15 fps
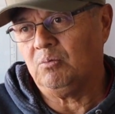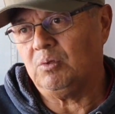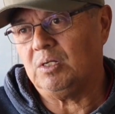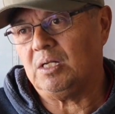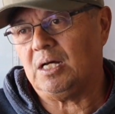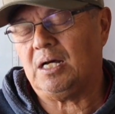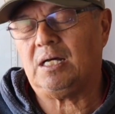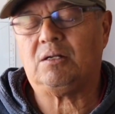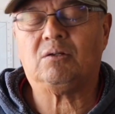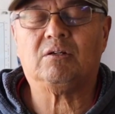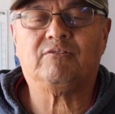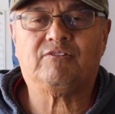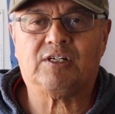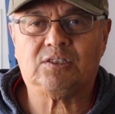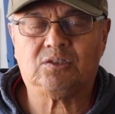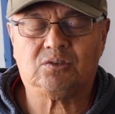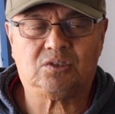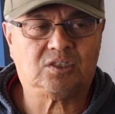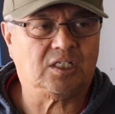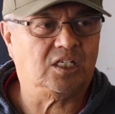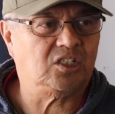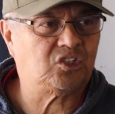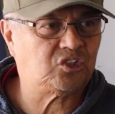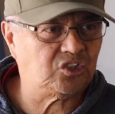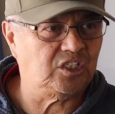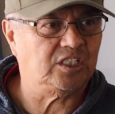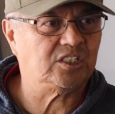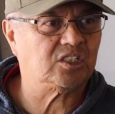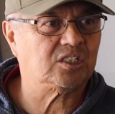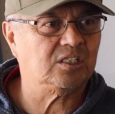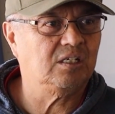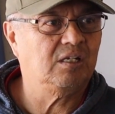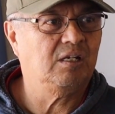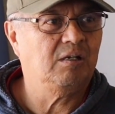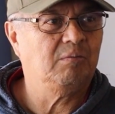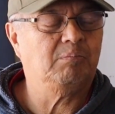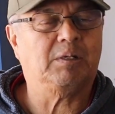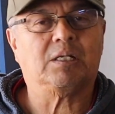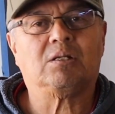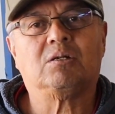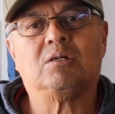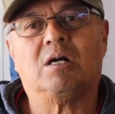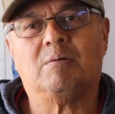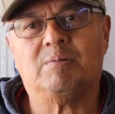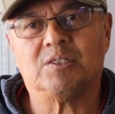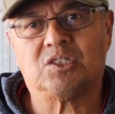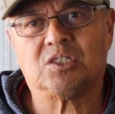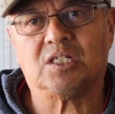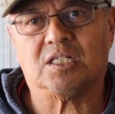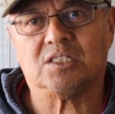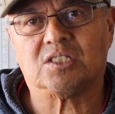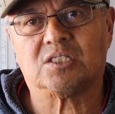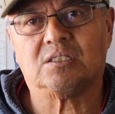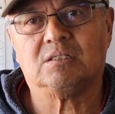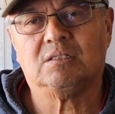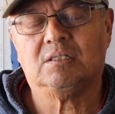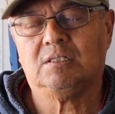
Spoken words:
Well, I don't know if I should say tricks, but common sense